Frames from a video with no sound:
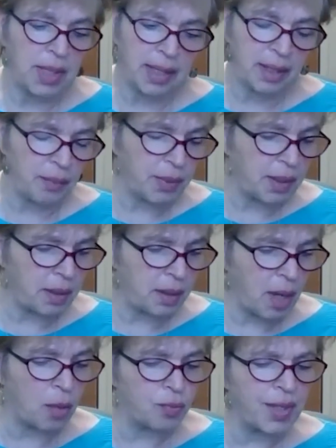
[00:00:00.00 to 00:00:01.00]
Got it.
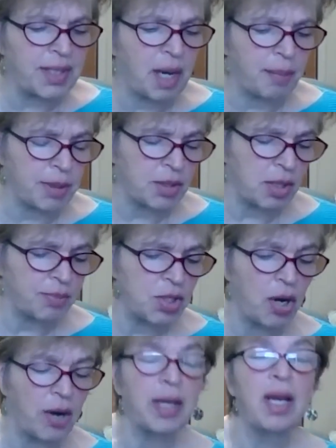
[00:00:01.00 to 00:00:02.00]
Oh, redoubles. I'm
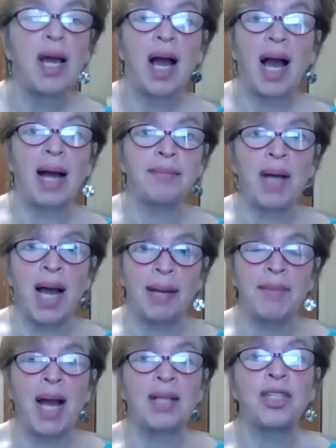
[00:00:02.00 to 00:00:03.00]
sorry. I'm
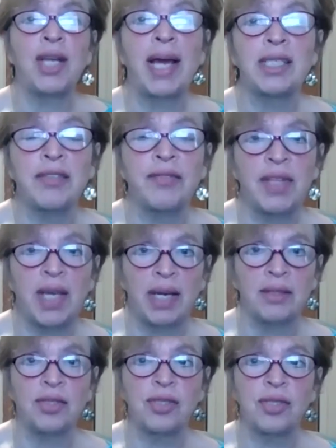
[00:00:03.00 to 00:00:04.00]
I'm not going to ask for the
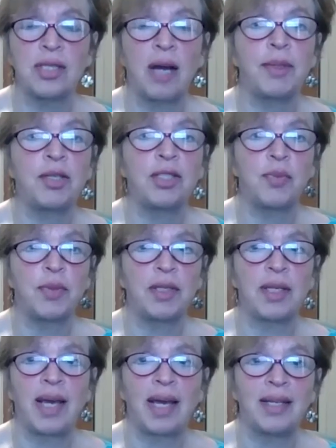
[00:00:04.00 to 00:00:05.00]
answers now because we're
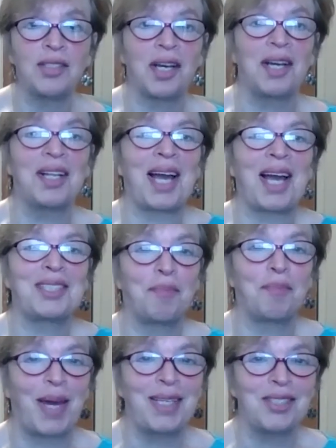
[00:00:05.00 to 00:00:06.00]
going to get into like
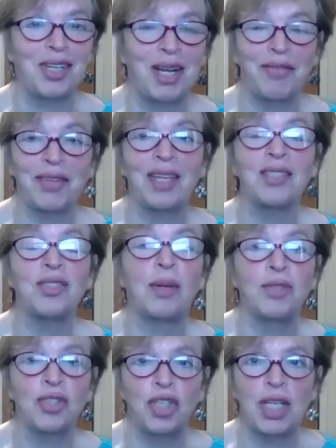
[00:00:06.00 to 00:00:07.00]
debates on everything. So
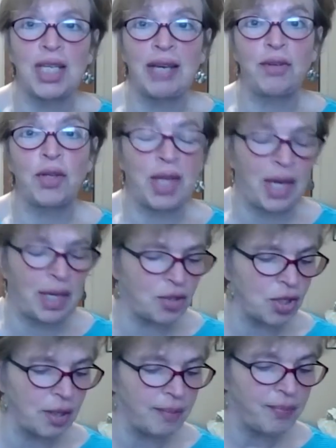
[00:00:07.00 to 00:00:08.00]
I'm just going to give you the
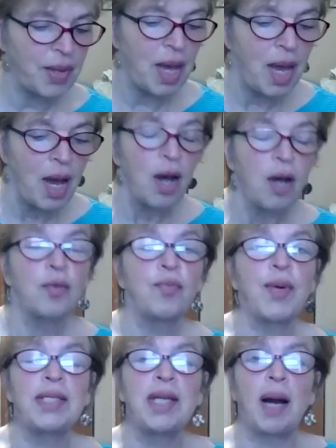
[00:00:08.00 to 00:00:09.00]
answer.
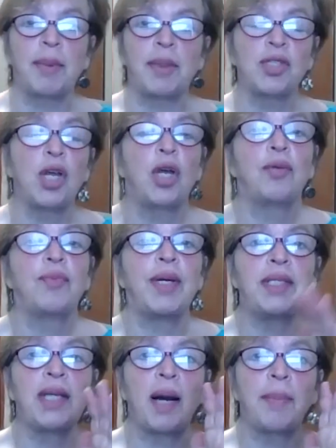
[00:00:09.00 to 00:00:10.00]
Redoubles.
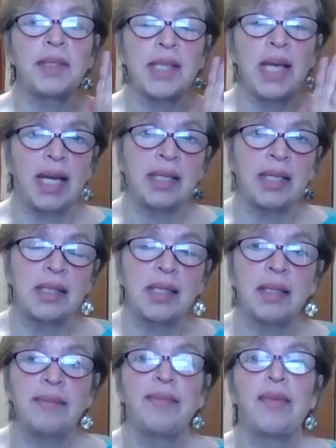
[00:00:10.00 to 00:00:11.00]
Redoubles is
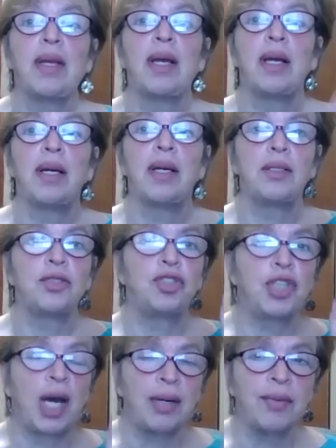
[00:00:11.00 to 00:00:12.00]

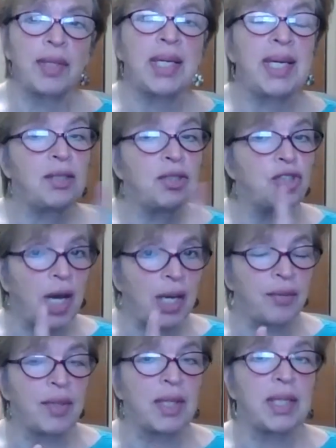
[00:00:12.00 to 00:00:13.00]
generally,
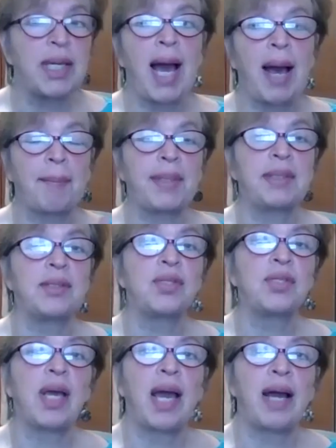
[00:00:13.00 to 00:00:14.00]
generally
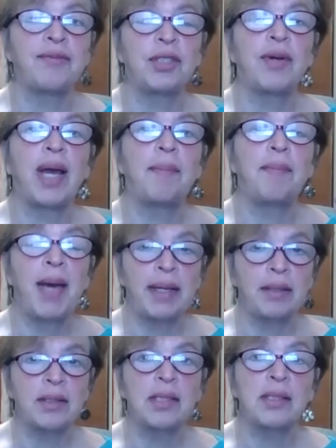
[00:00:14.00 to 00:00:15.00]
happens after a
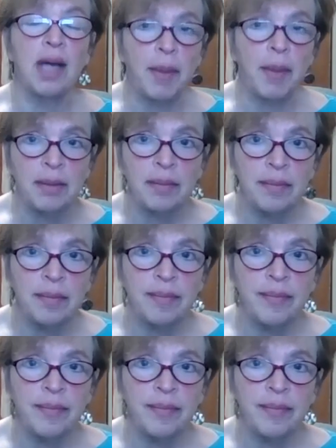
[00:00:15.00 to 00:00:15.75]
penalty double.